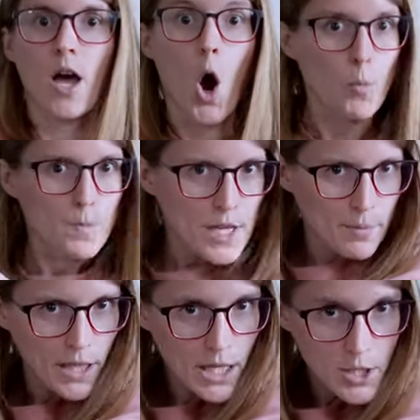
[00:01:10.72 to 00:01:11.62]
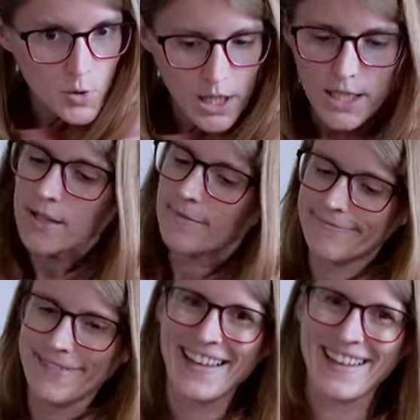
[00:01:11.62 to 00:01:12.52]
opens up like a suitcase.
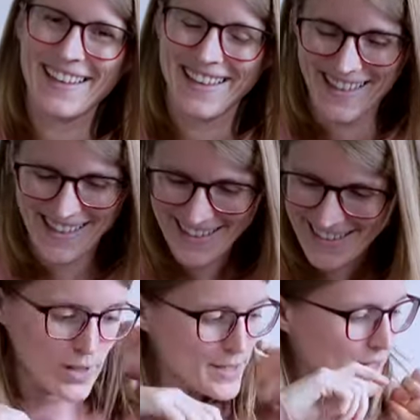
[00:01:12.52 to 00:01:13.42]
We'll